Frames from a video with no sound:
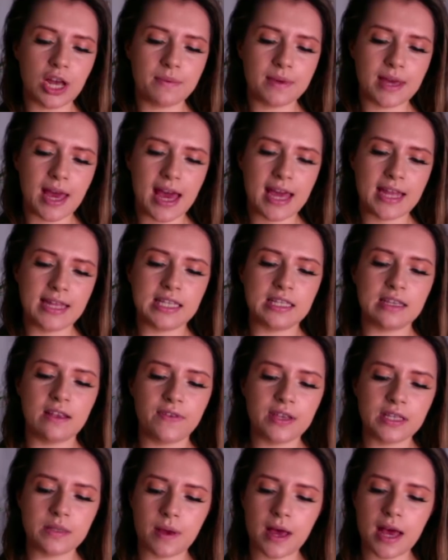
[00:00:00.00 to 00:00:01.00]
getting is that
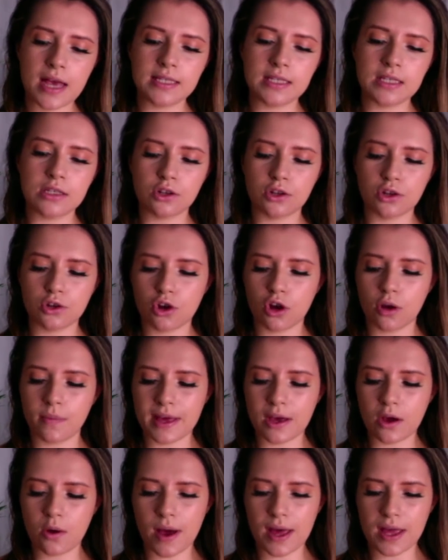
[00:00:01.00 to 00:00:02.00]
this person's going to come
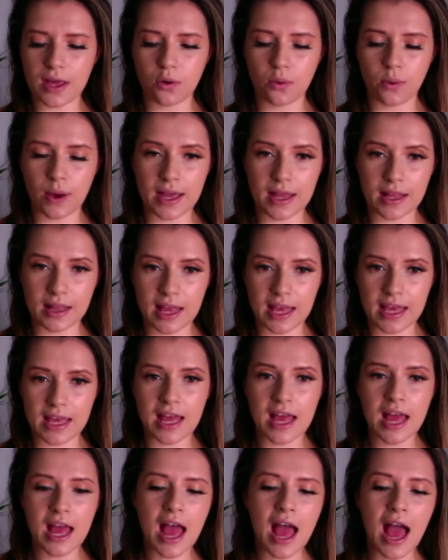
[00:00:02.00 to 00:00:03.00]
in quite quickly.
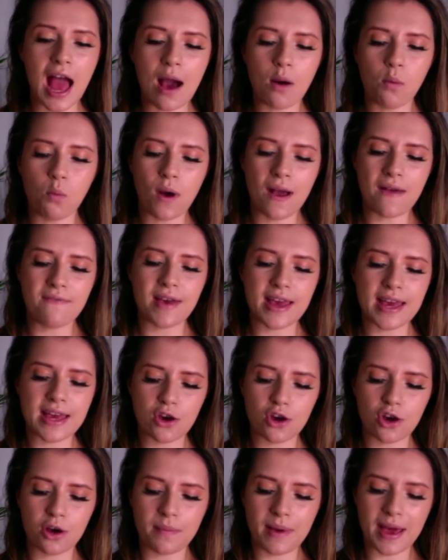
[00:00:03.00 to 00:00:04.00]
And when they
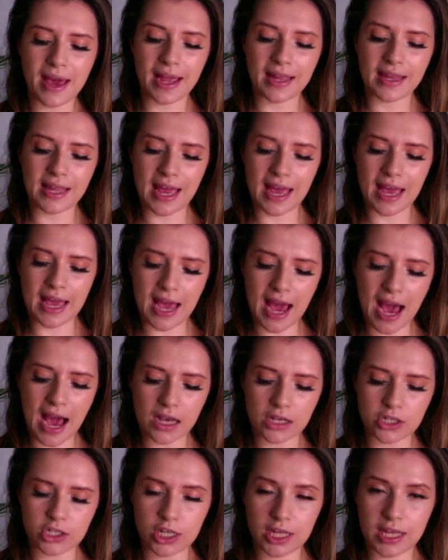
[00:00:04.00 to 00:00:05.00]
come in, it
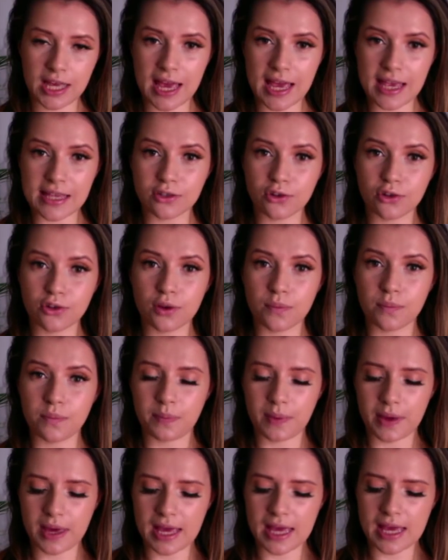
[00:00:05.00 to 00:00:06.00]
actually is going to
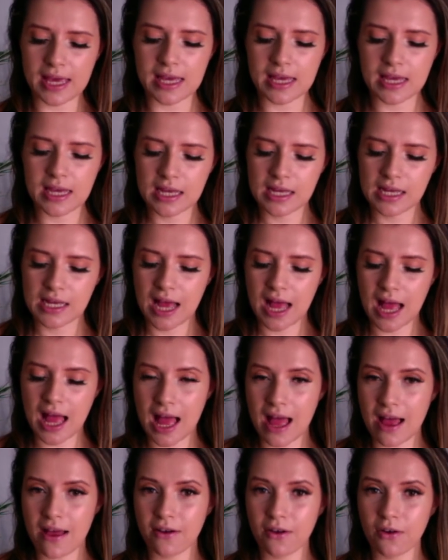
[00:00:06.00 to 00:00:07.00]
be
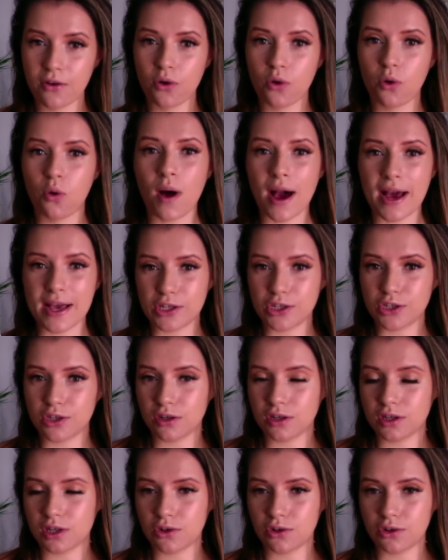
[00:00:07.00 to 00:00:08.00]
quite
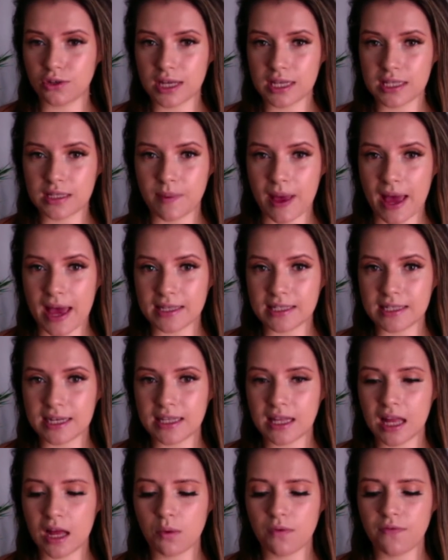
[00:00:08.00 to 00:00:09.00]
sudden,
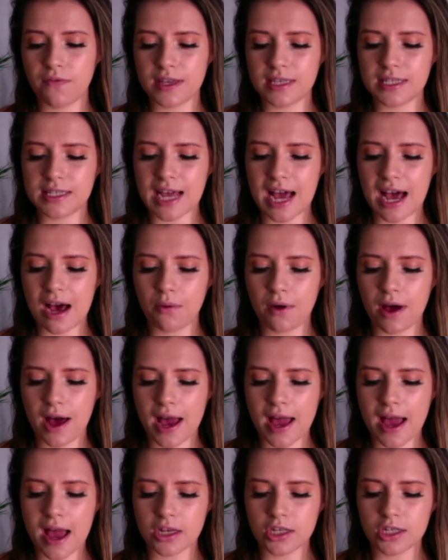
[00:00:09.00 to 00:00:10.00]
unexpected. Like, with this tower,
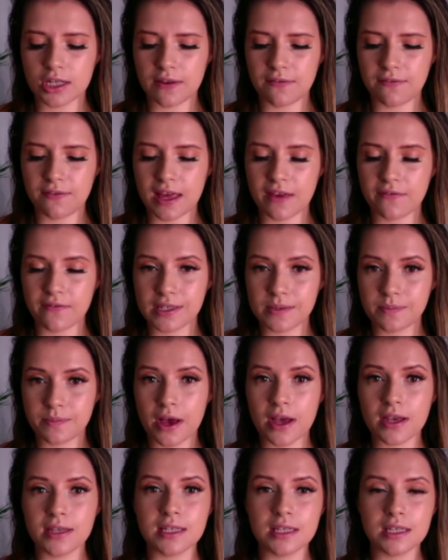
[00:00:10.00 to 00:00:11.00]
I actually think this
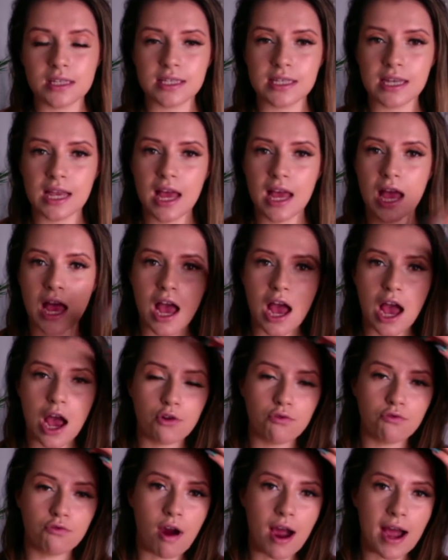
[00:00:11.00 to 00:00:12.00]
person's
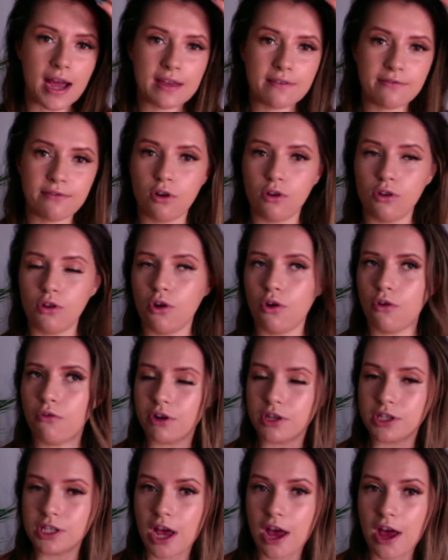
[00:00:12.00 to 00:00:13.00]
arrival or
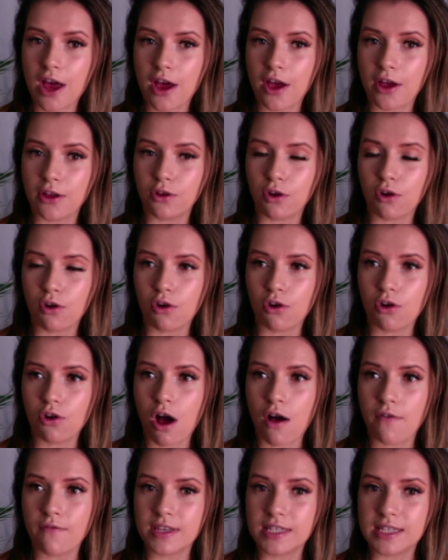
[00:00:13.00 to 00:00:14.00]
return or
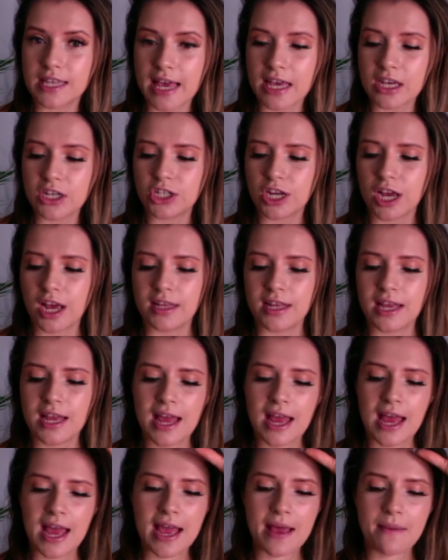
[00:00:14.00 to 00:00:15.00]
conversation,
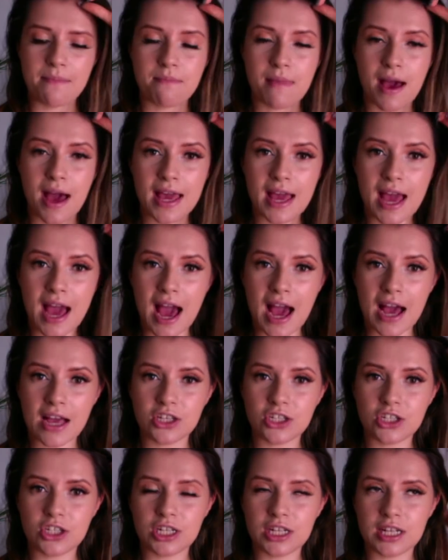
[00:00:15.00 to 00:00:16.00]
it might
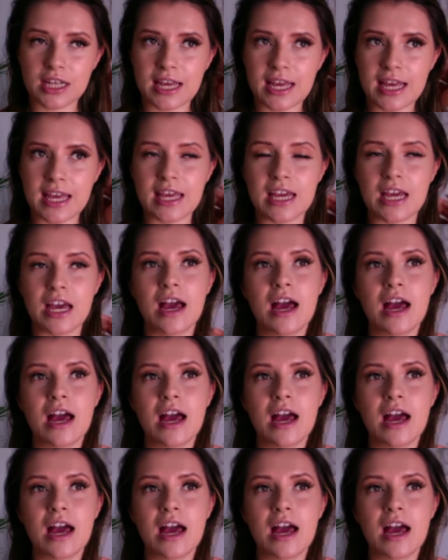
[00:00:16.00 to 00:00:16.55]
actually